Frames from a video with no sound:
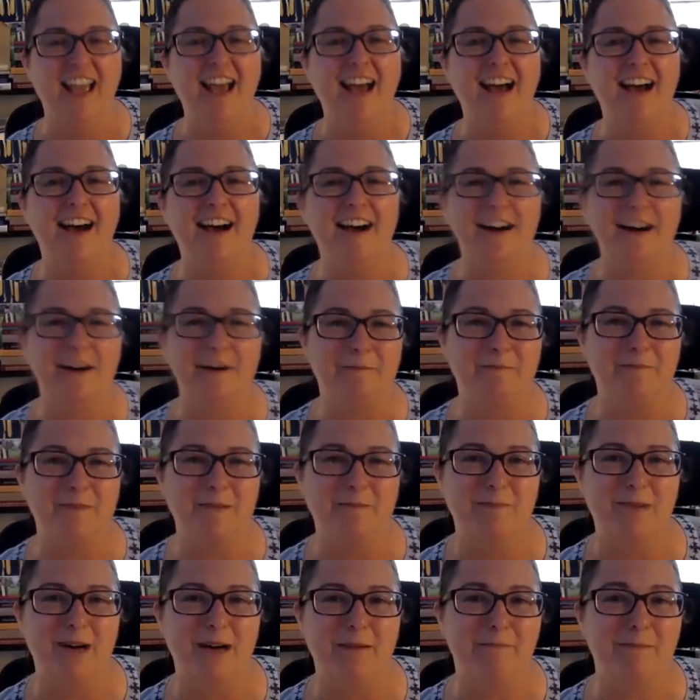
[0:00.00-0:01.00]
um,
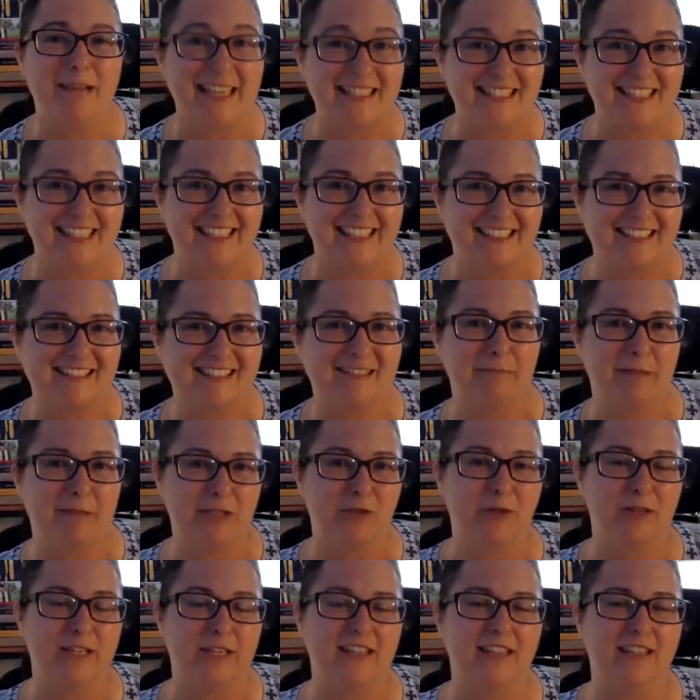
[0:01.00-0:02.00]
but metics,
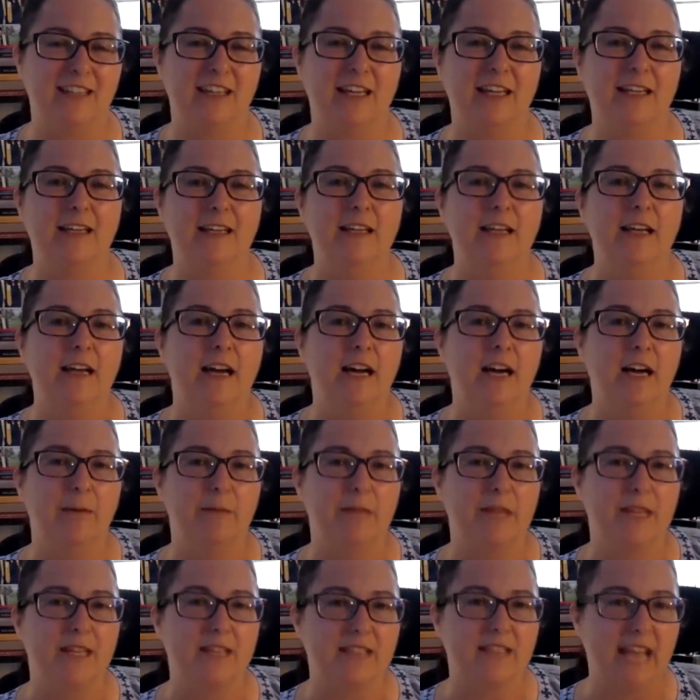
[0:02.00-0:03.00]
metoikia, um,
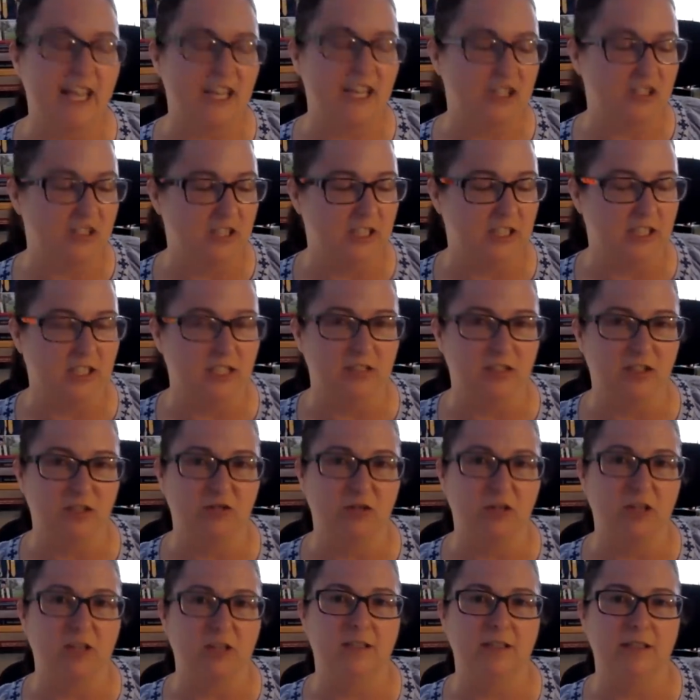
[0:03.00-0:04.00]
that is actually a
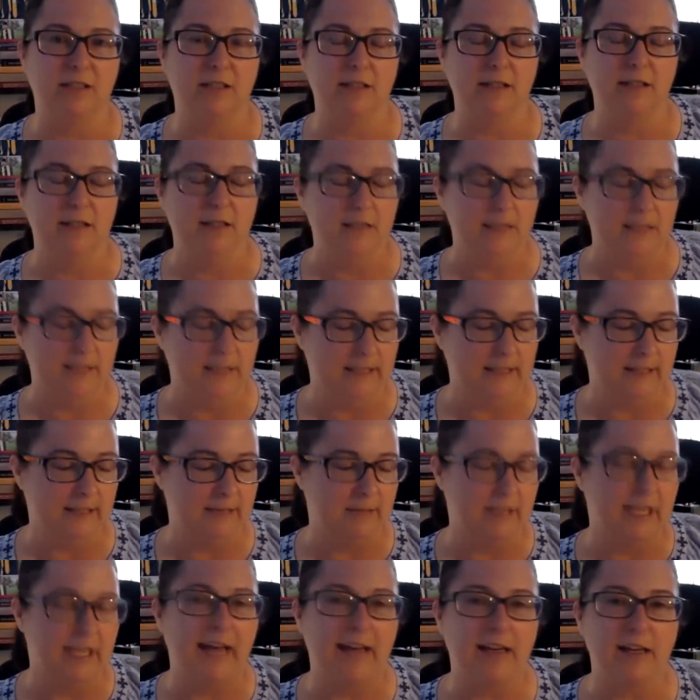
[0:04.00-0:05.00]
constructed um,
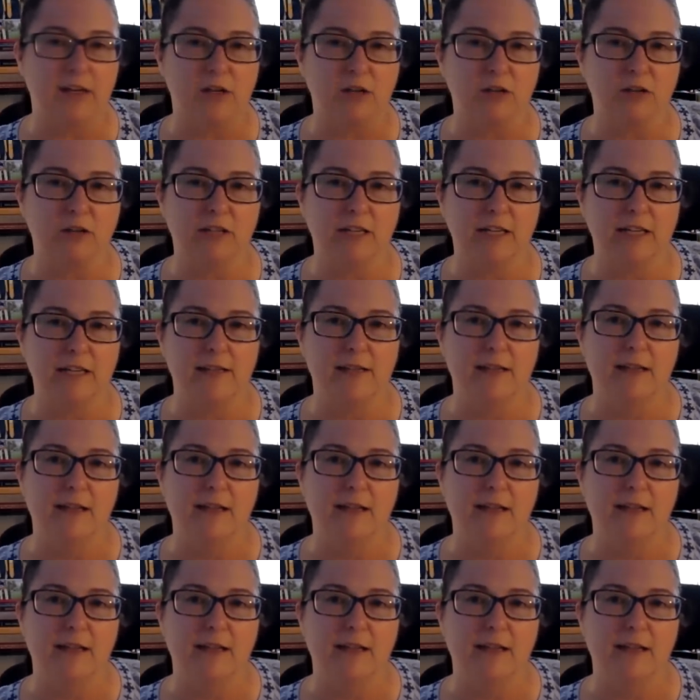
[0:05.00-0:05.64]
category